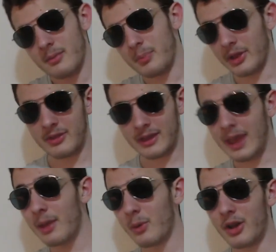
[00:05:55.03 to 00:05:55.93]
But the
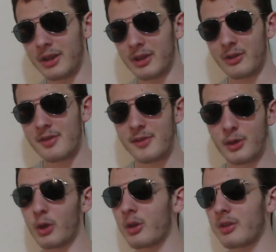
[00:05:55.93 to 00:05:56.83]
key word here is
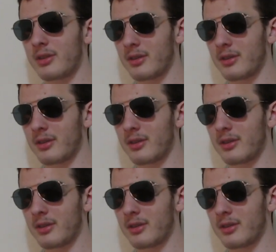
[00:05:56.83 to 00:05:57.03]
good.